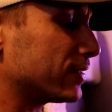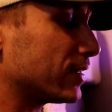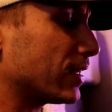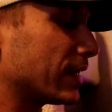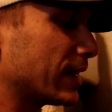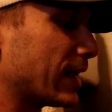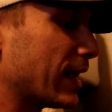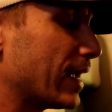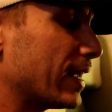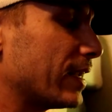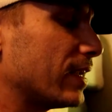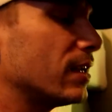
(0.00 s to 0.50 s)

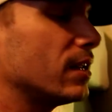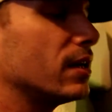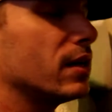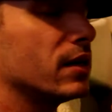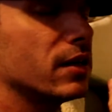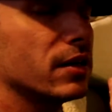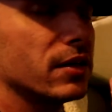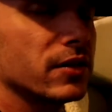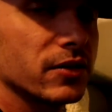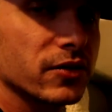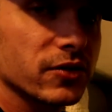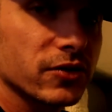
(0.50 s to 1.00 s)
Again,
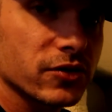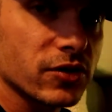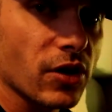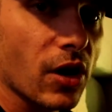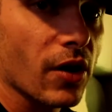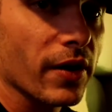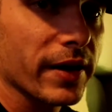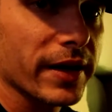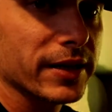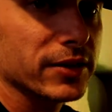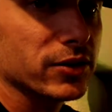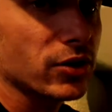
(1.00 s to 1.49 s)

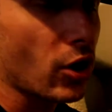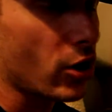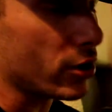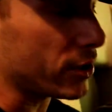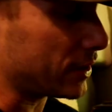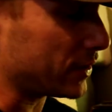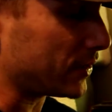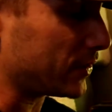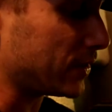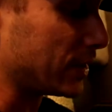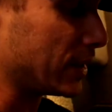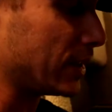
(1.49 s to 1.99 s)
sorry it's hard
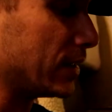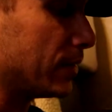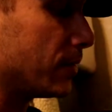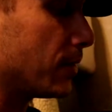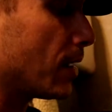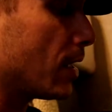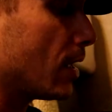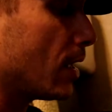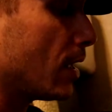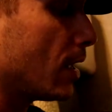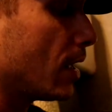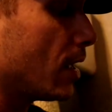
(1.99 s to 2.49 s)
to see.
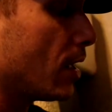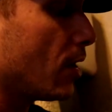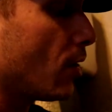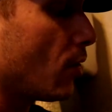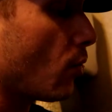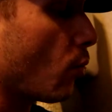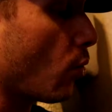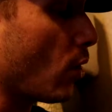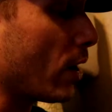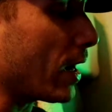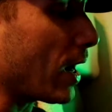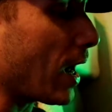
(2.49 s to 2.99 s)

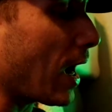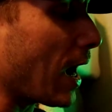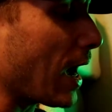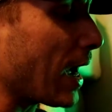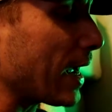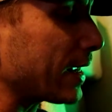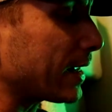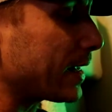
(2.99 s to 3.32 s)
What I